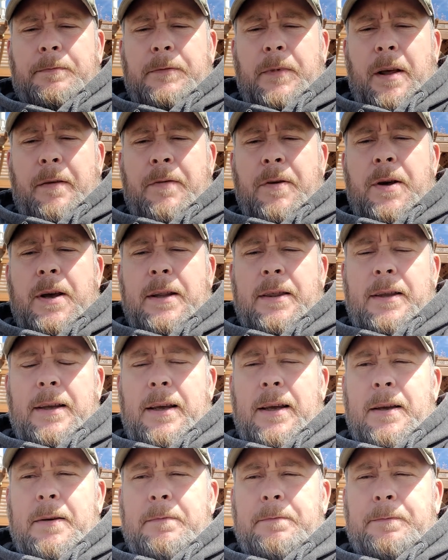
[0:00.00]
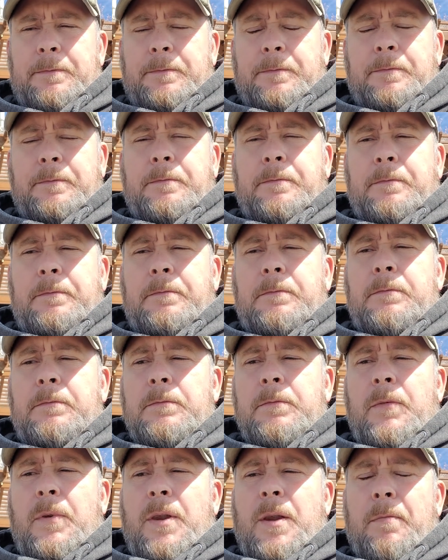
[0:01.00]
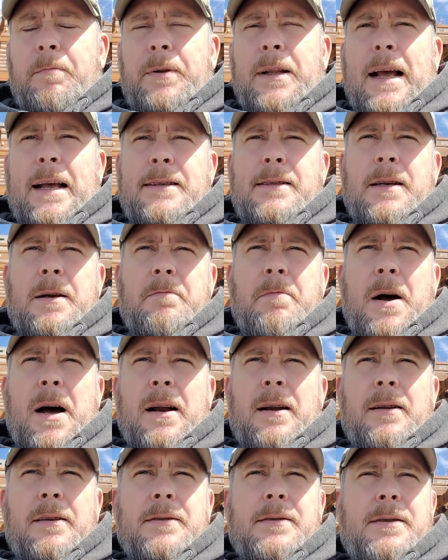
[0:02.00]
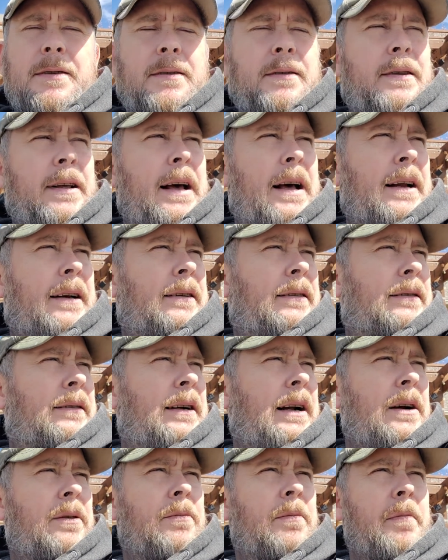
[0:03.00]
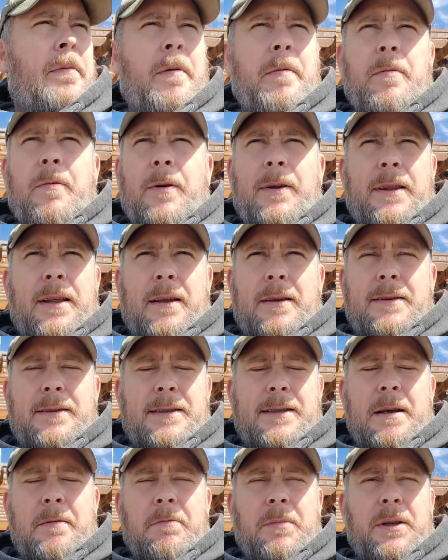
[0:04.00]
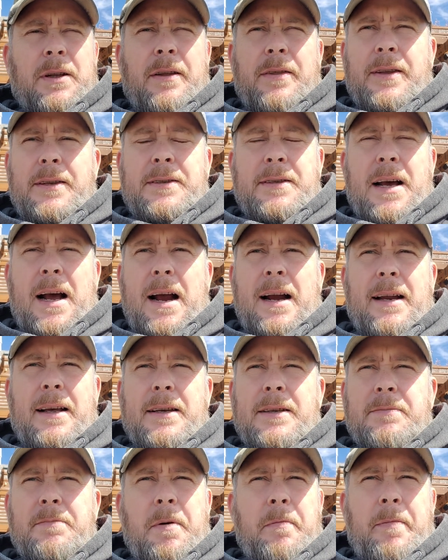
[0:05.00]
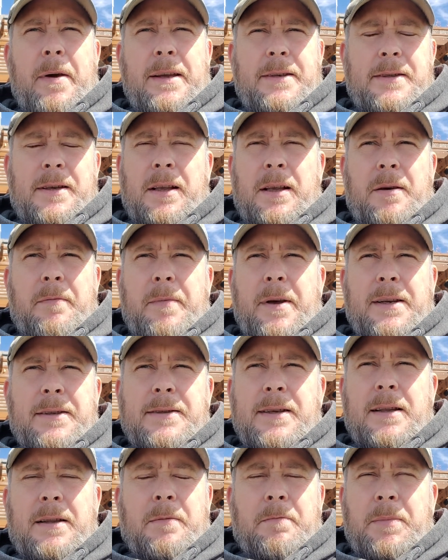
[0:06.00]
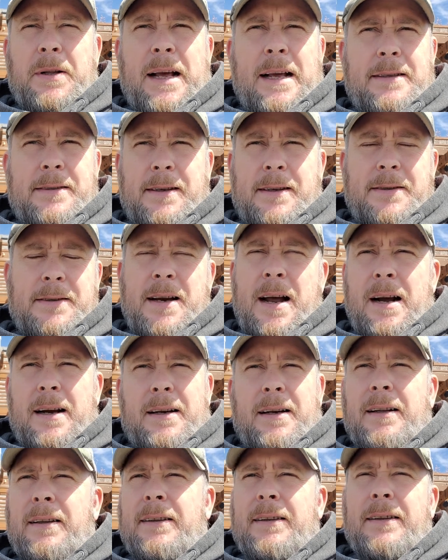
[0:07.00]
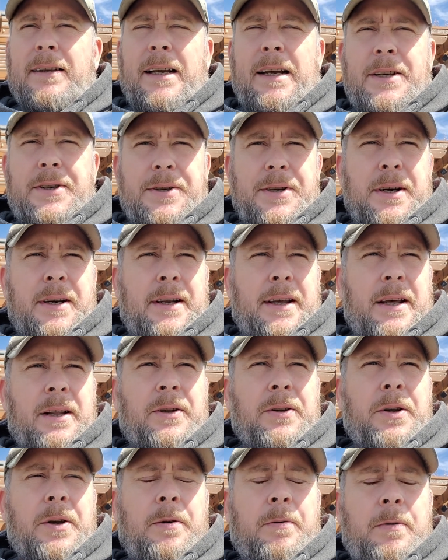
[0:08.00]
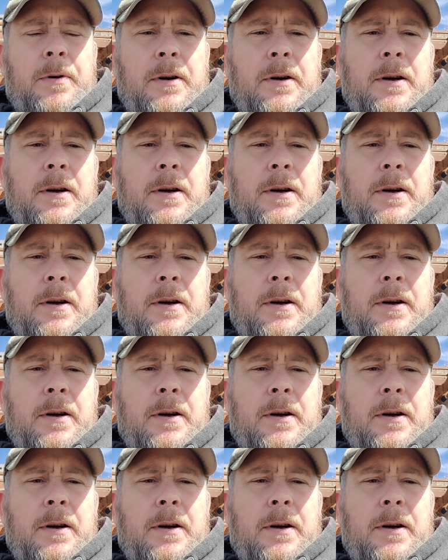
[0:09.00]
if you get the plastic bottles that, I don't remember what that symbol on the side is, but basically it means that the plastic's not going to leach and kill you.